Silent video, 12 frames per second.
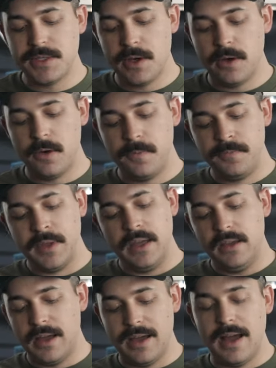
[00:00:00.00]
so
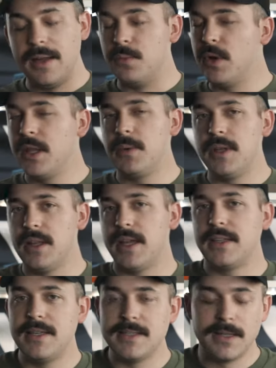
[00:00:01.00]
uh, I really, really
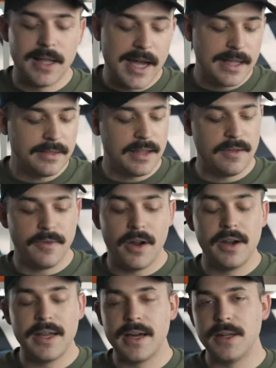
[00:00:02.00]
like these a lot. They've
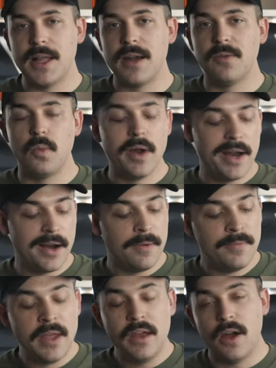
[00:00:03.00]
already got a lot of
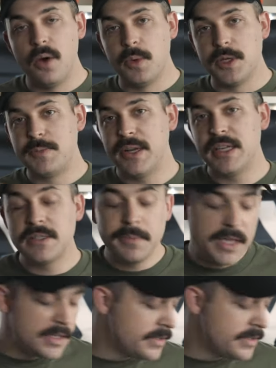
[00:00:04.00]
wear, uh, which brings me